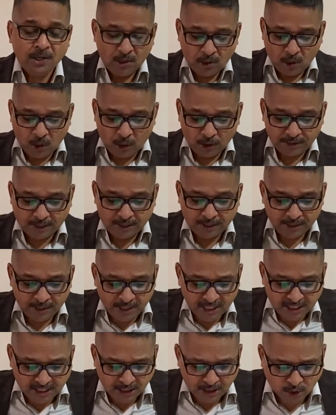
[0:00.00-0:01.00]
Lord, that in
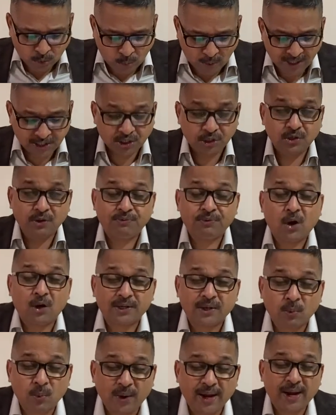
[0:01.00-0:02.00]
this situation, you've got
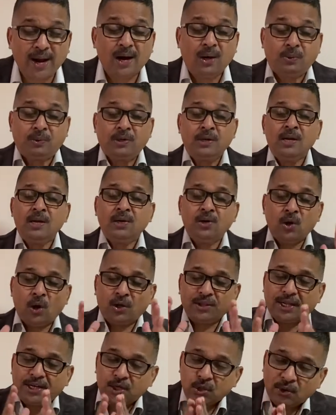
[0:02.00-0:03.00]
a way out.
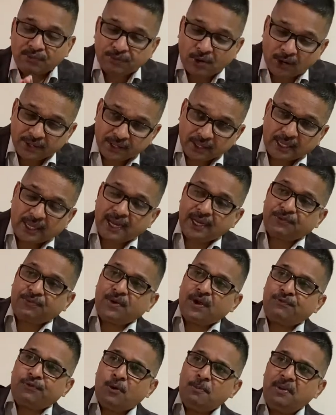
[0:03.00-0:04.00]
Lord, that you have got a
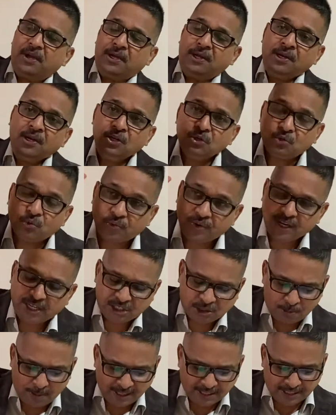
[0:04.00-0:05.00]
gateway for me to
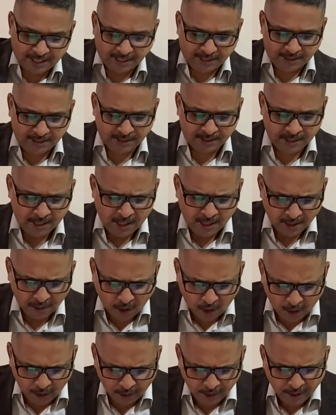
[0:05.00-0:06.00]
reach my success.
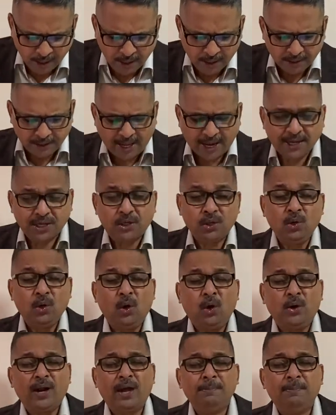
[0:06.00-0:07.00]
Lord, thank you,
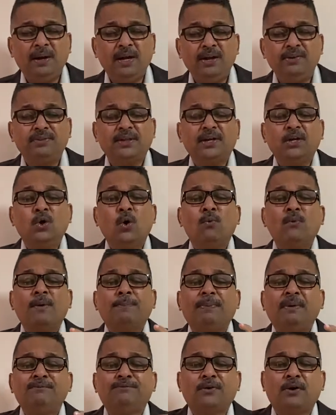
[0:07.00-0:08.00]
Lord. I believe that no
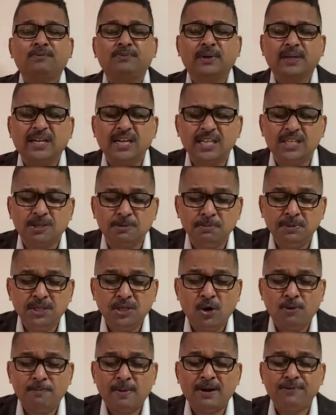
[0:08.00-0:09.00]
weapon formed against me
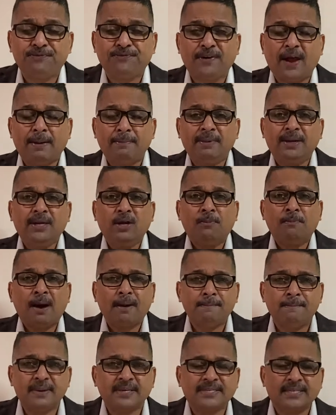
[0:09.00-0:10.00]
or my family or my
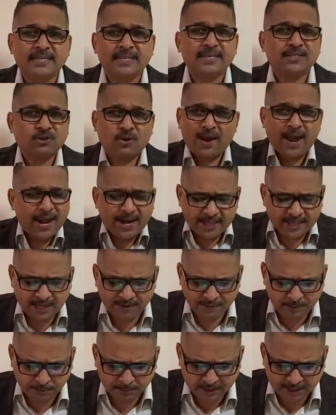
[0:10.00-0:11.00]
business or anything
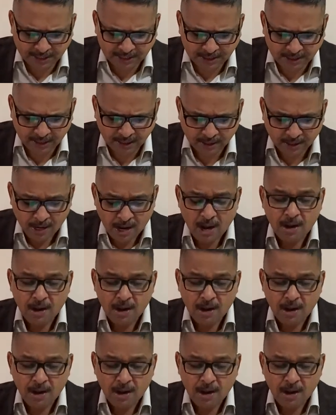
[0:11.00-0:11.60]
will succeed